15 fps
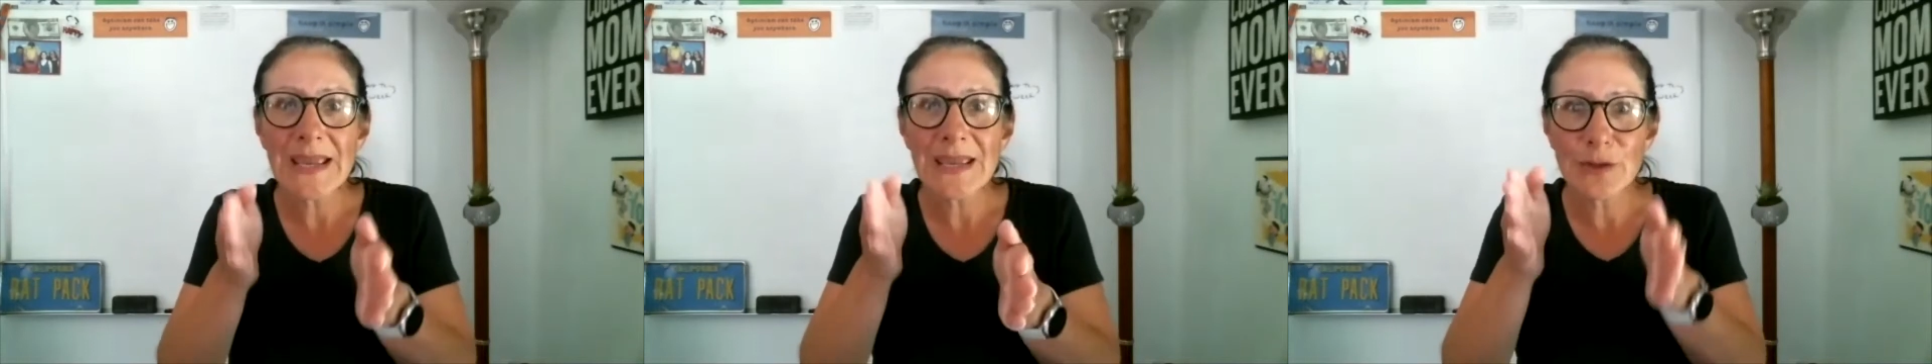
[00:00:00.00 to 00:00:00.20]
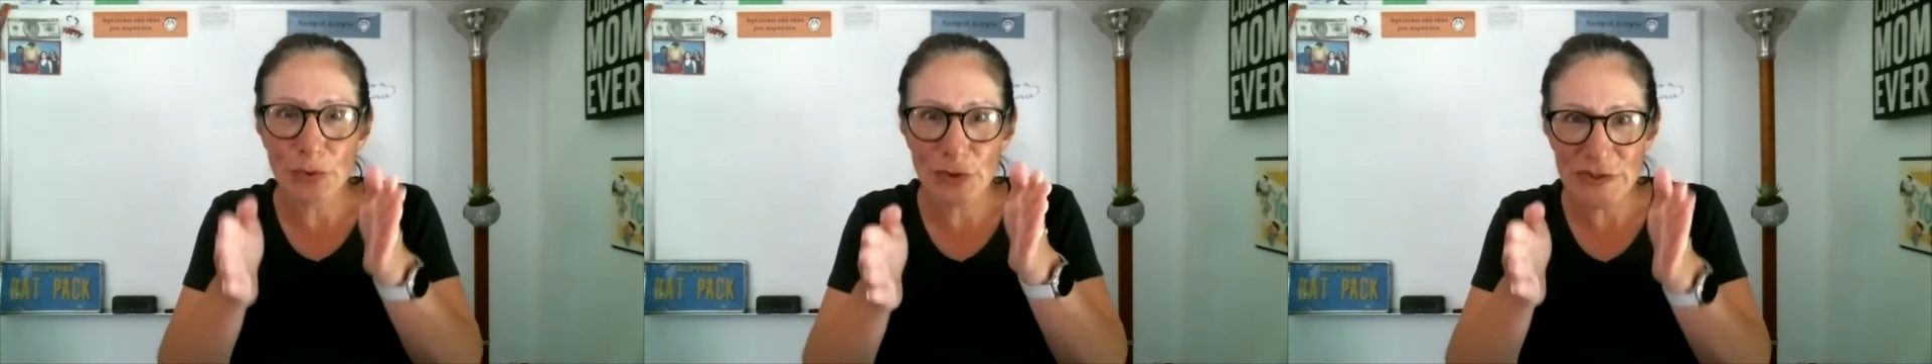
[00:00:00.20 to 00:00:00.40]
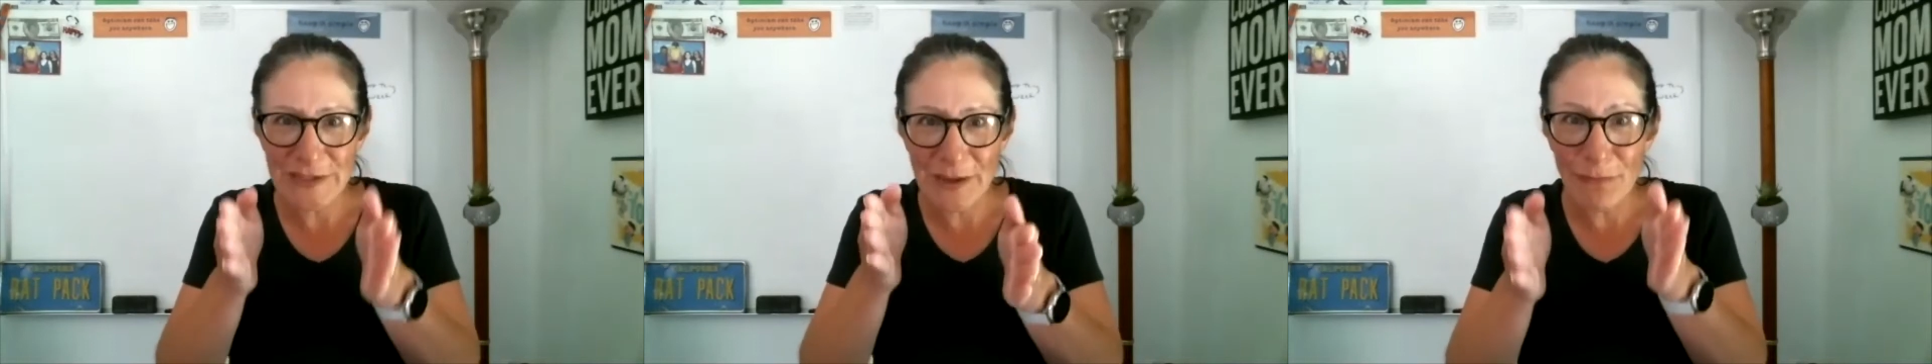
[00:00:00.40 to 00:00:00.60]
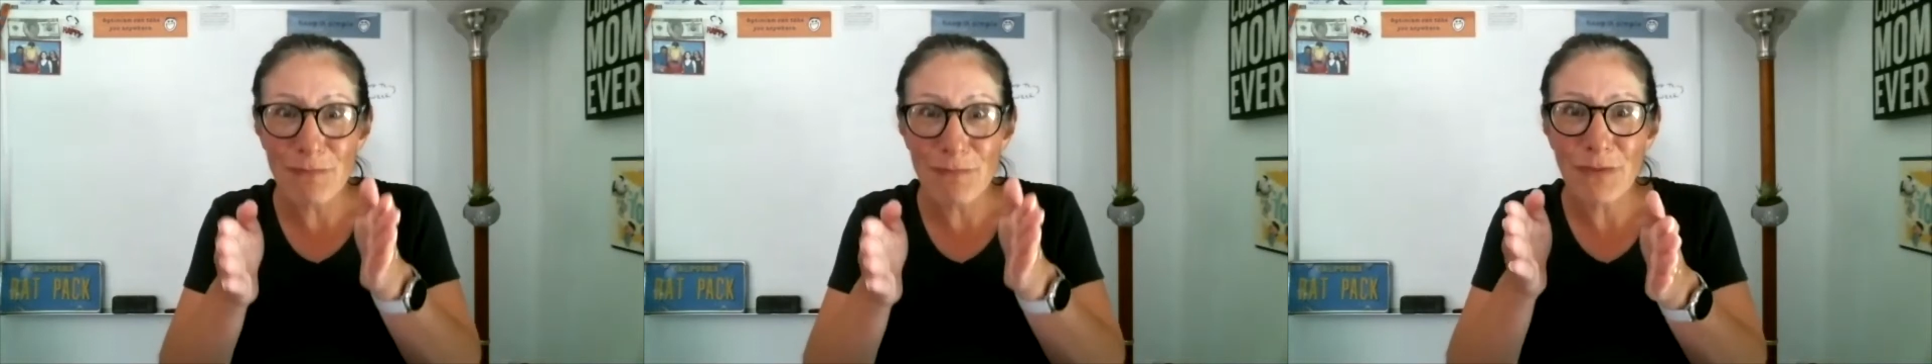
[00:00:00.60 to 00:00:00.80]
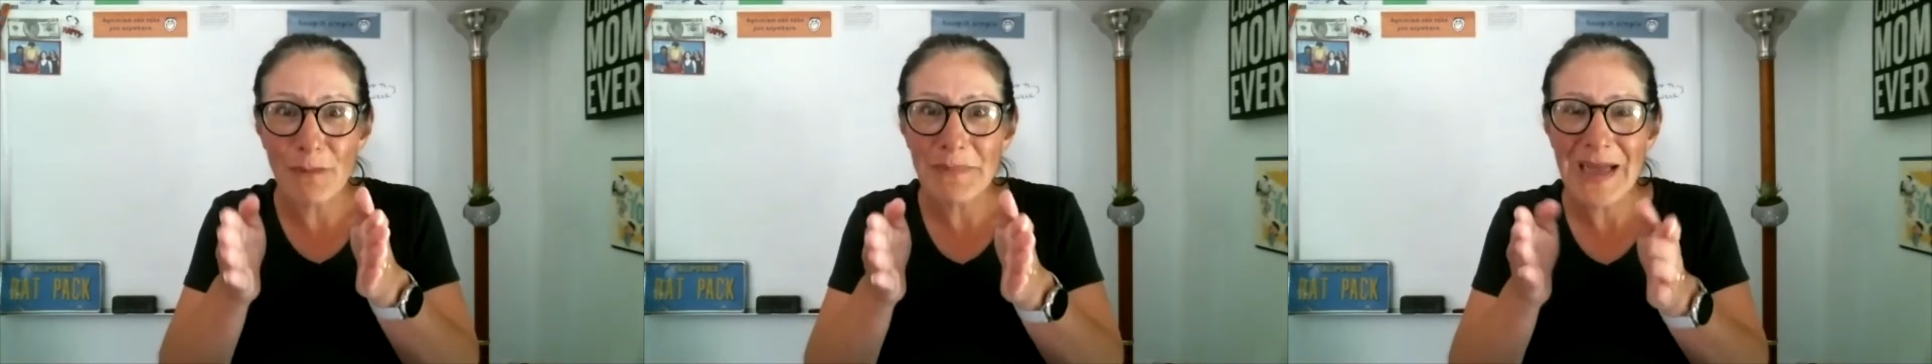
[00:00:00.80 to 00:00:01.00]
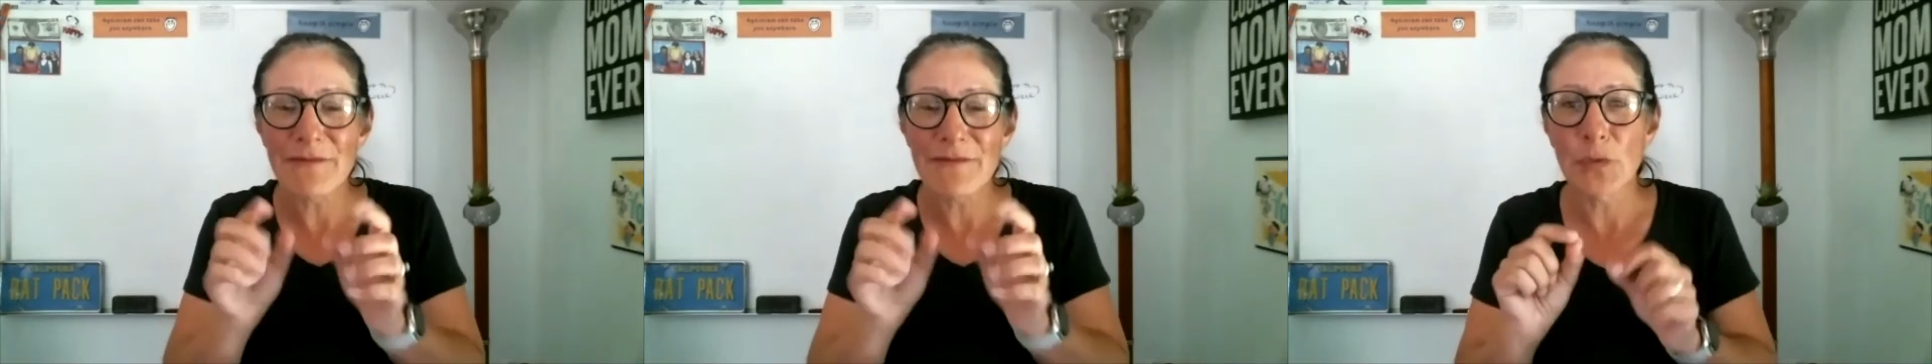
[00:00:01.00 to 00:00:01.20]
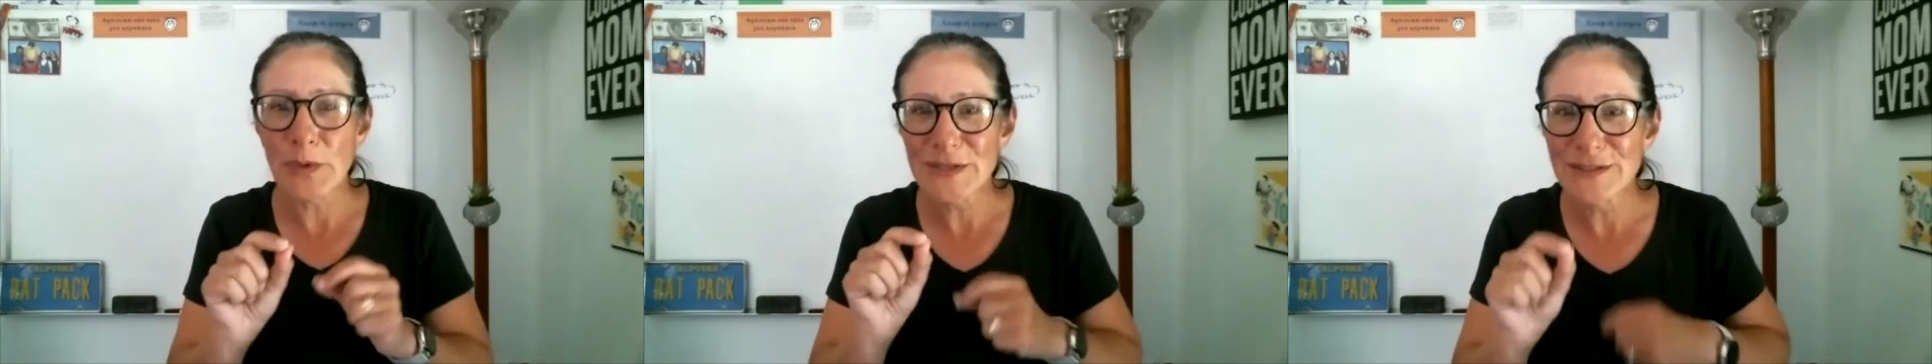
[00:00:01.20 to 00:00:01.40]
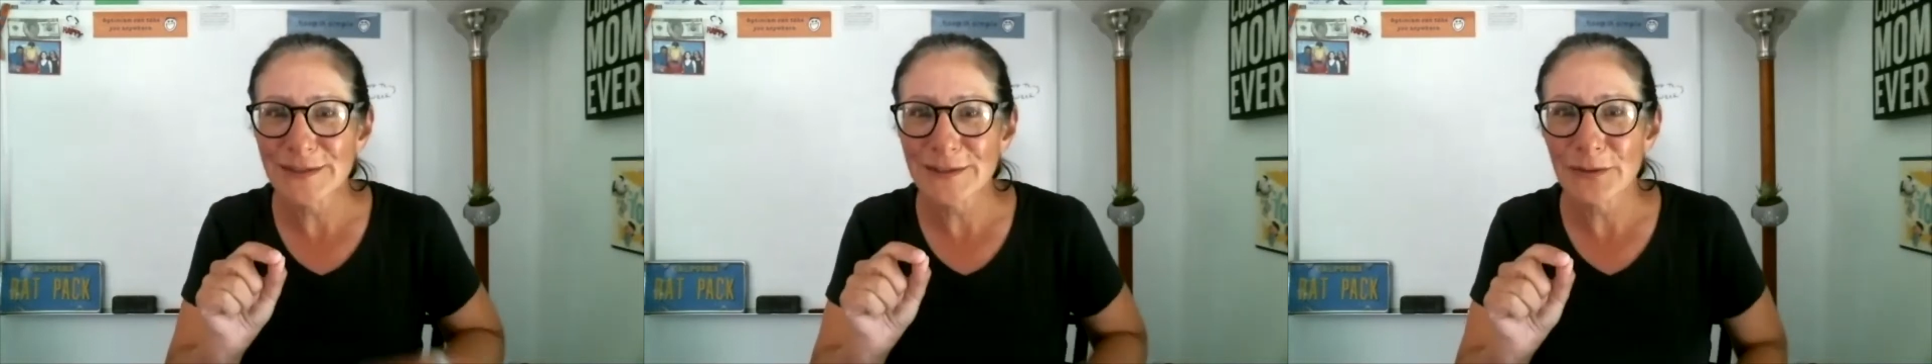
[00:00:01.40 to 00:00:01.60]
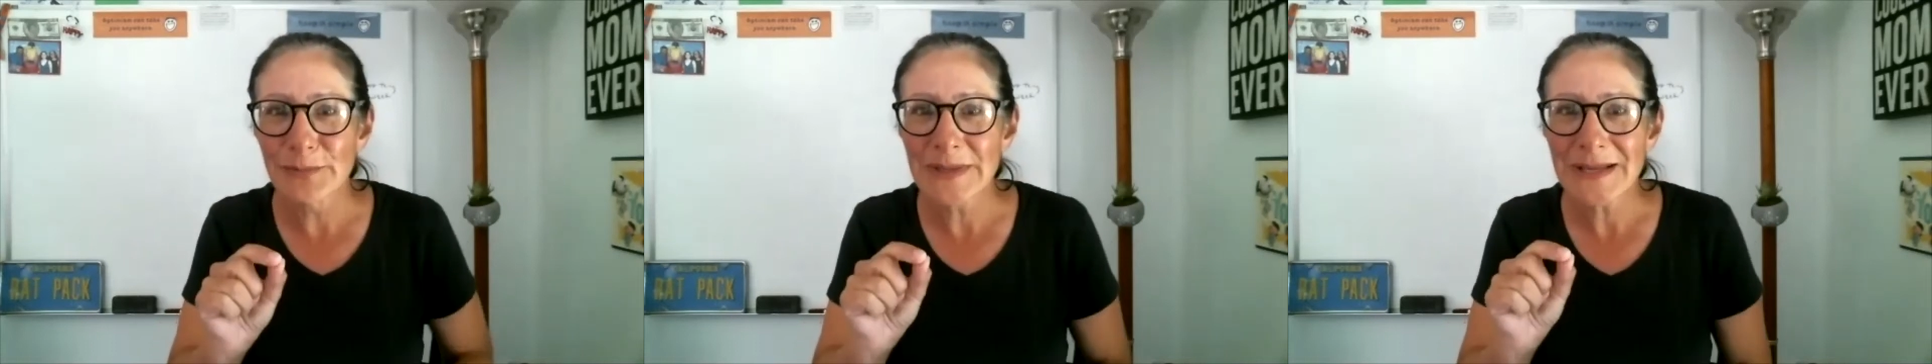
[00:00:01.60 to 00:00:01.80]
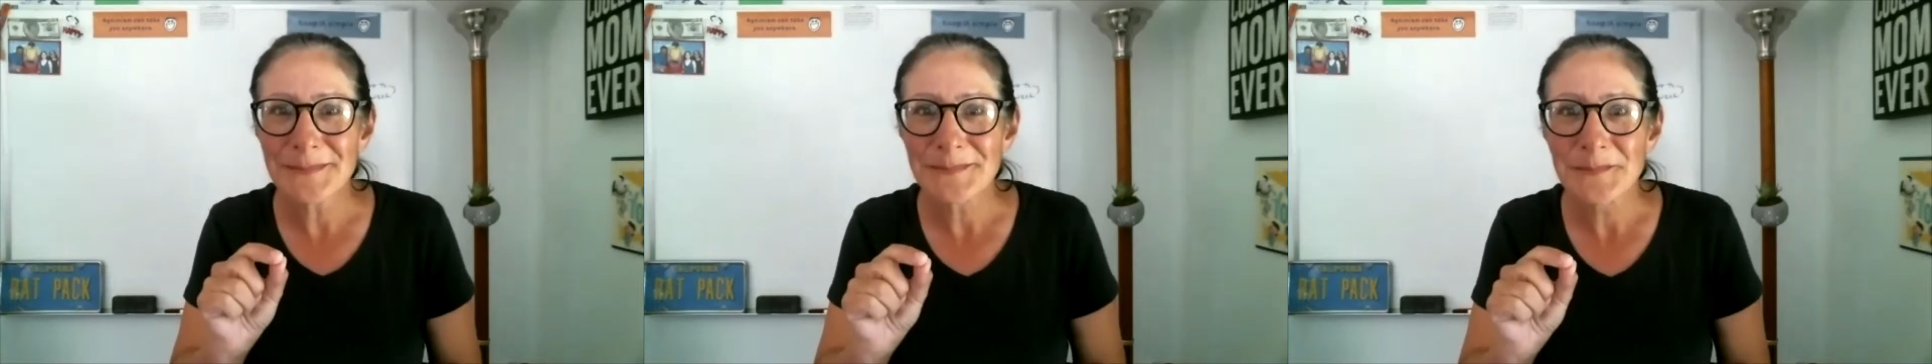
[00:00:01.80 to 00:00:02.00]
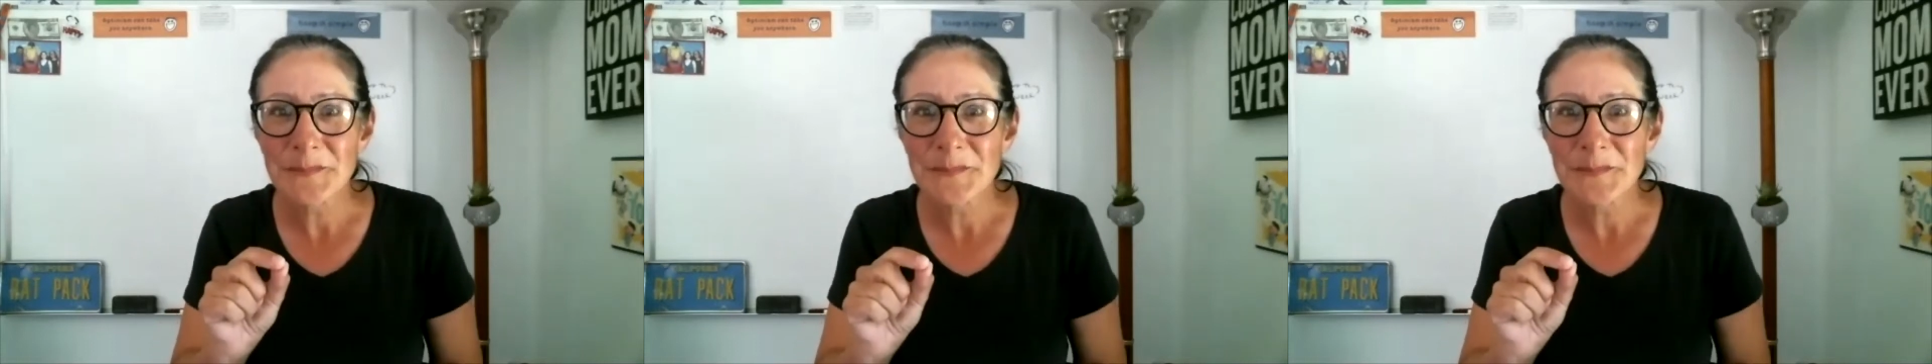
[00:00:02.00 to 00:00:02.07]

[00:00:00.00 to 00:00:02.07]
yourself from that voice a little bit,